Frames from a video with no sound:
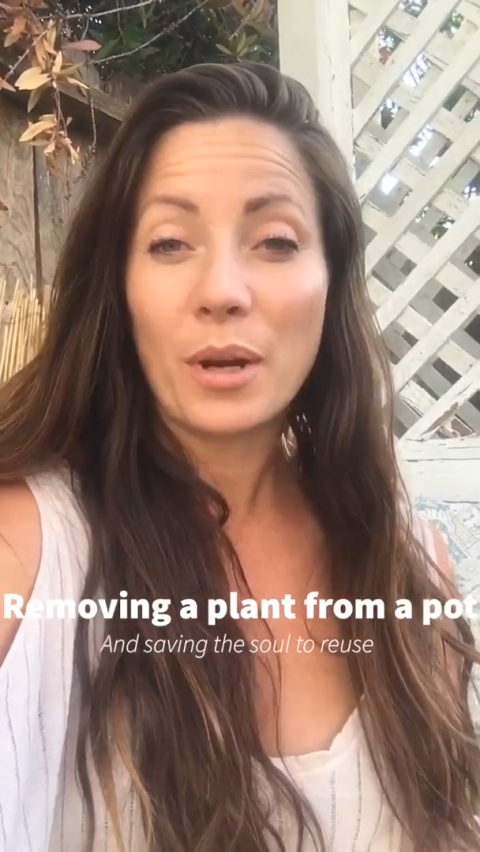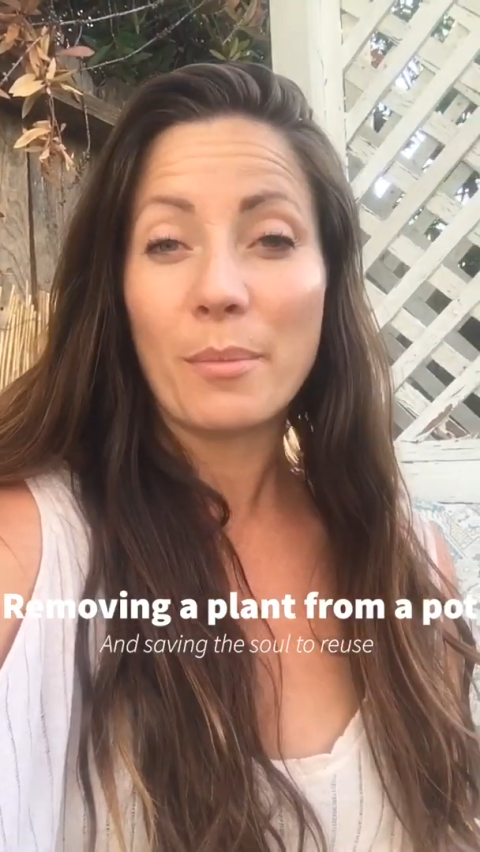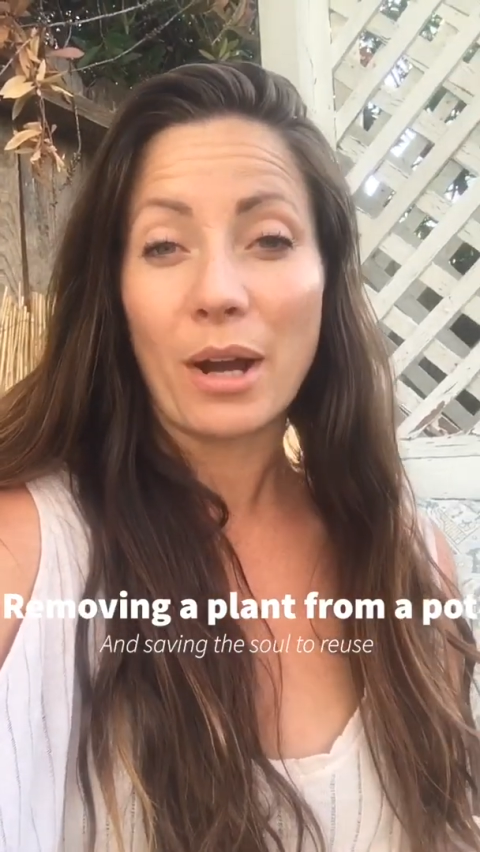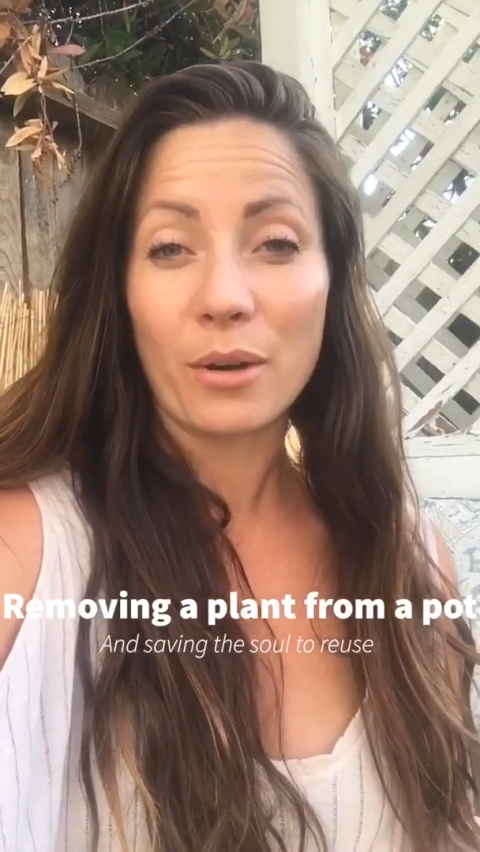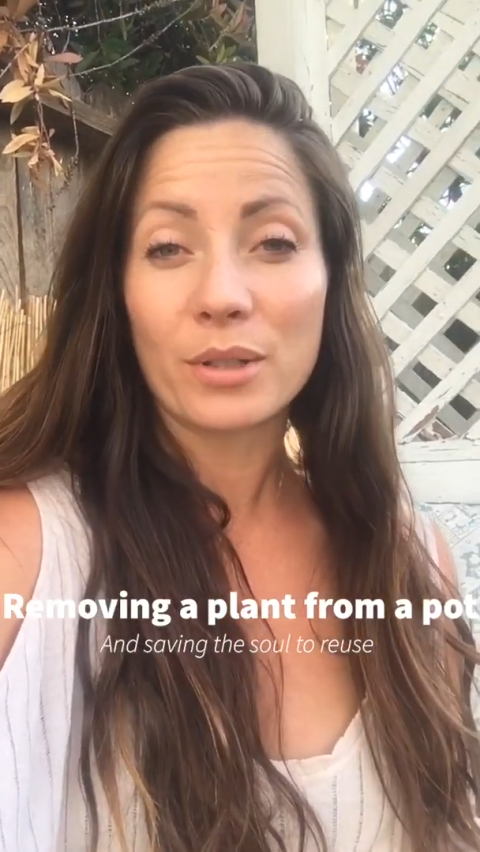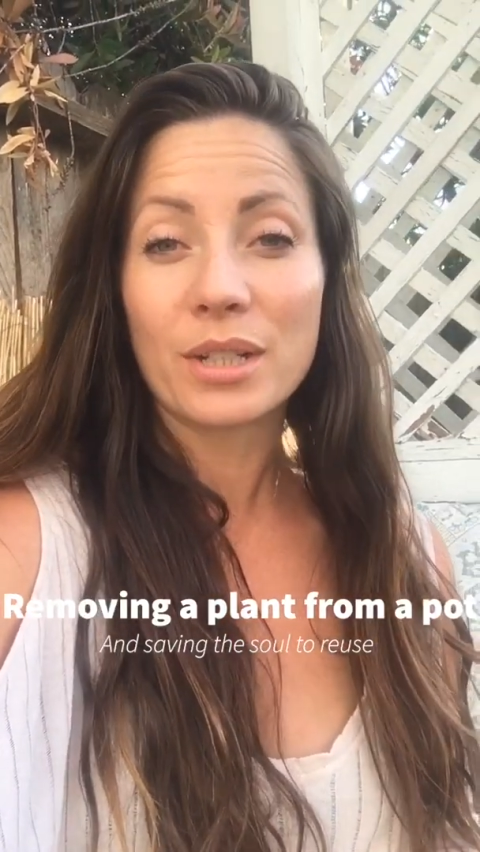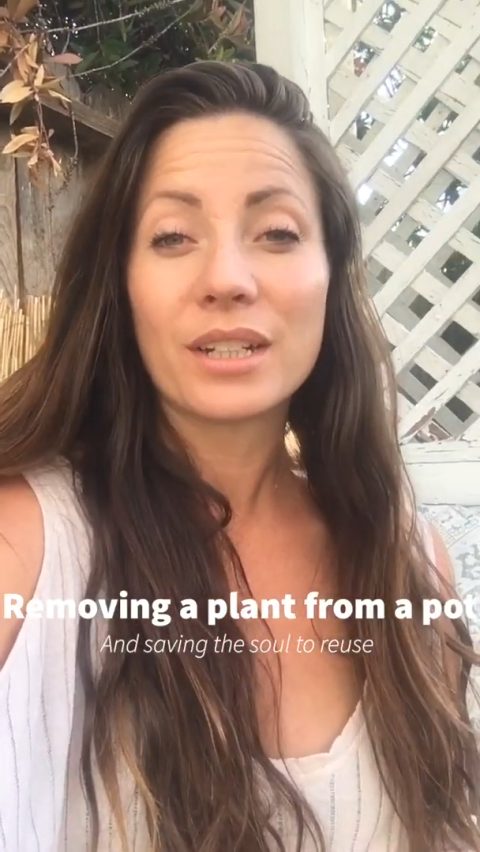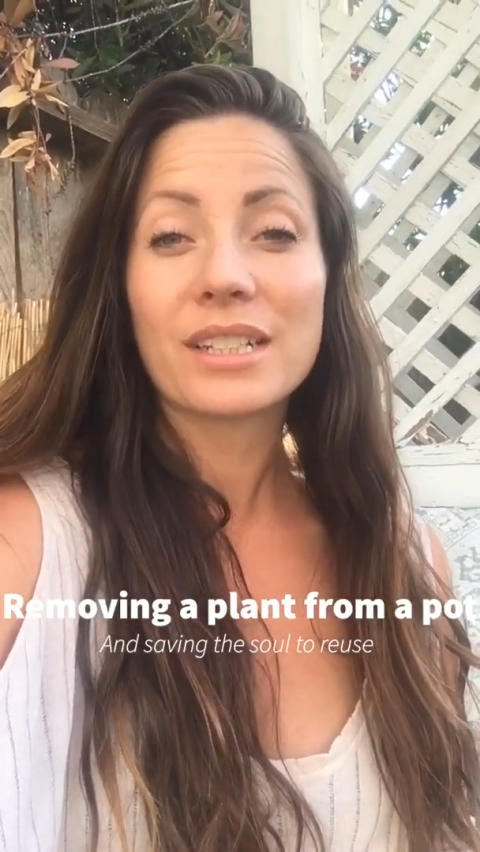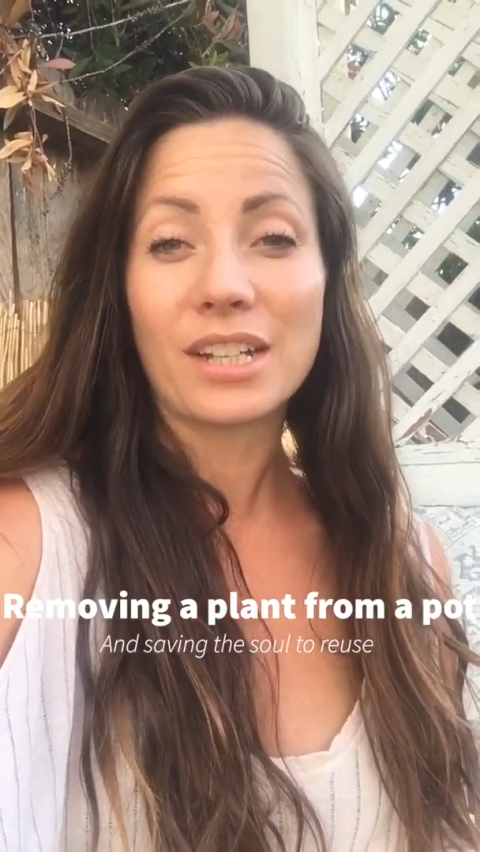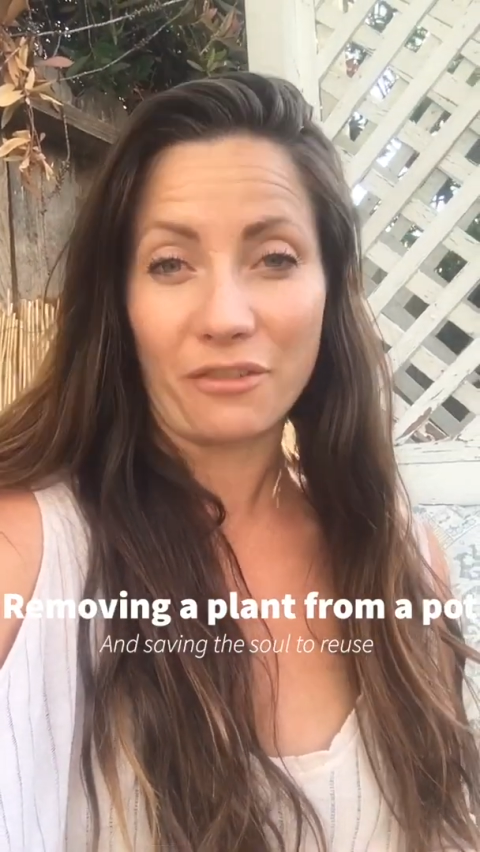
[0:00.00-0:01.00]
about
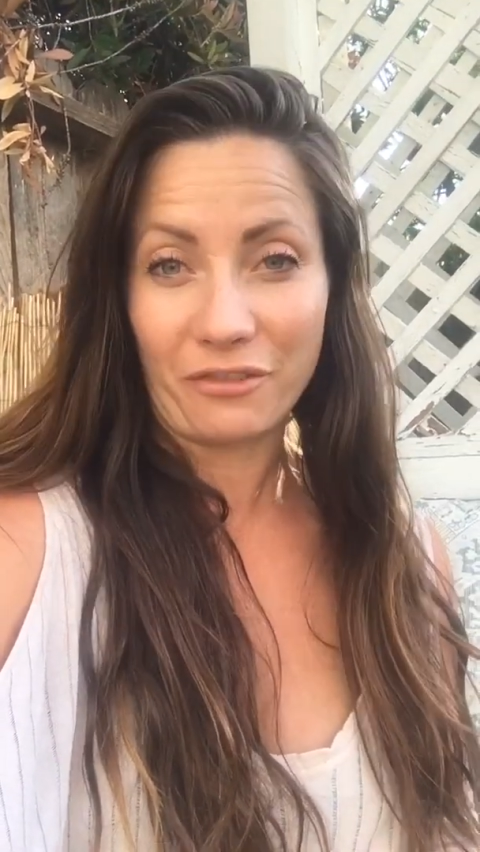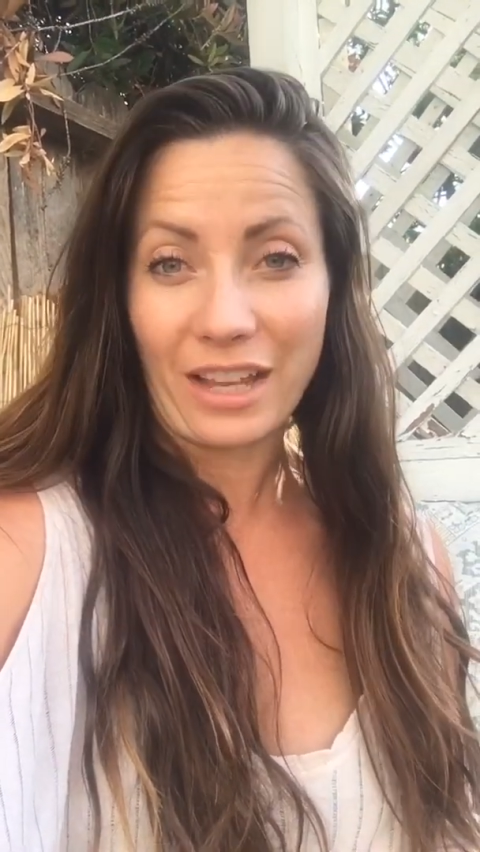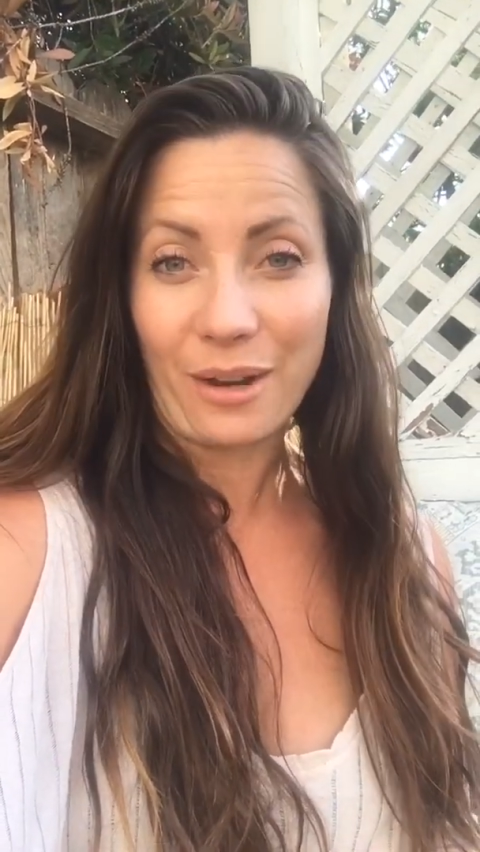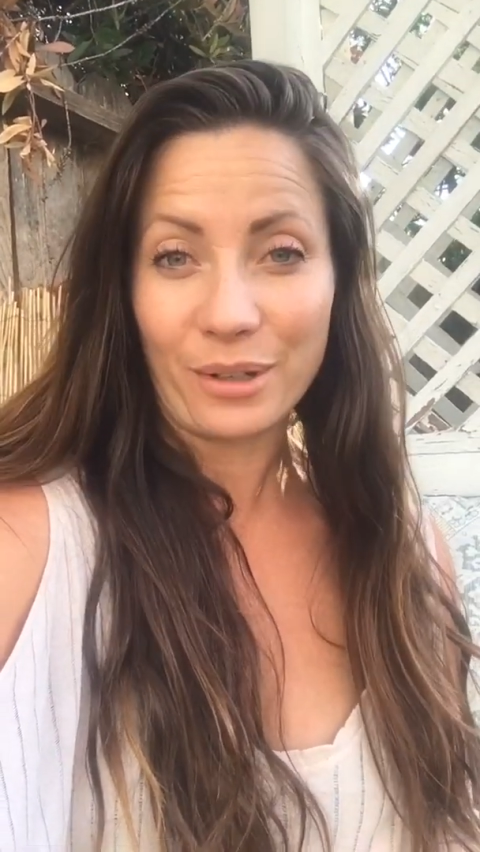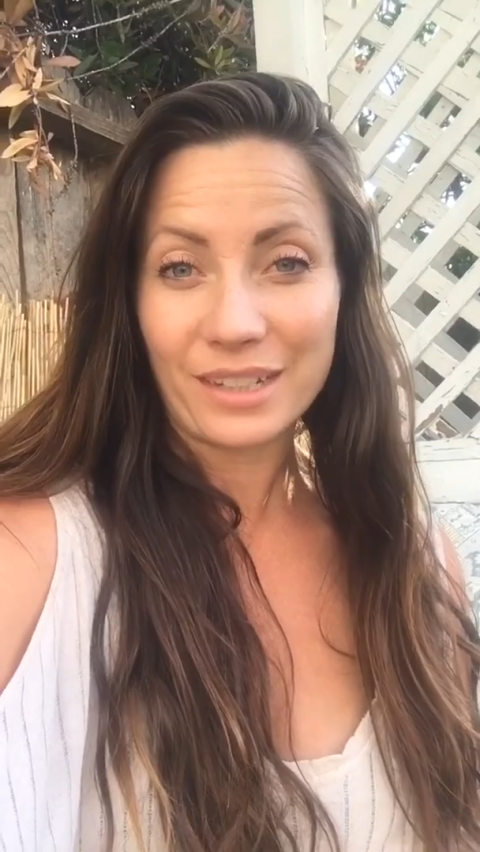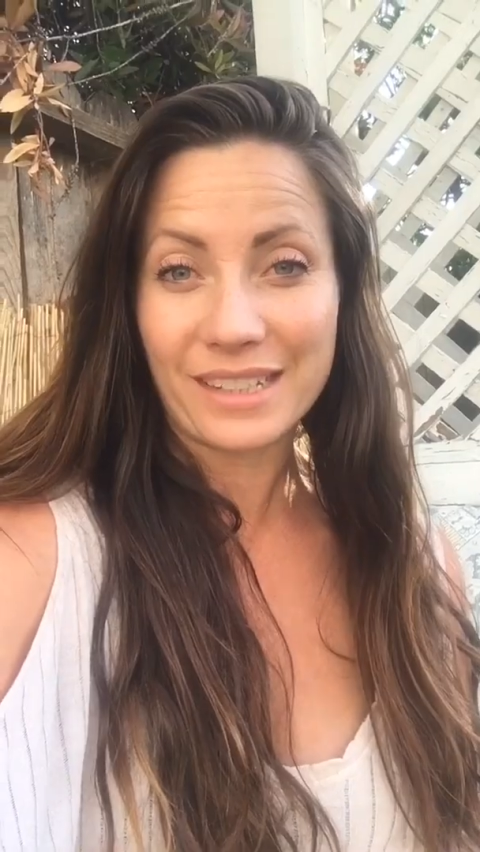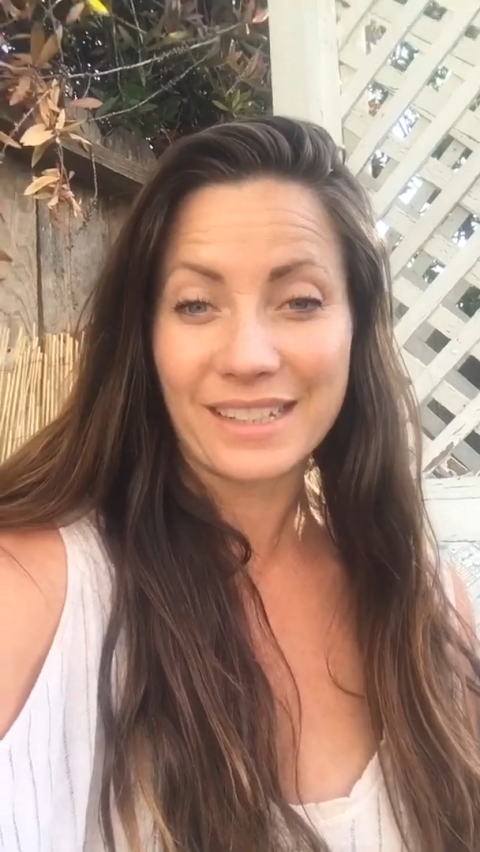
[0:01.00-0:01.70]
sunflowers.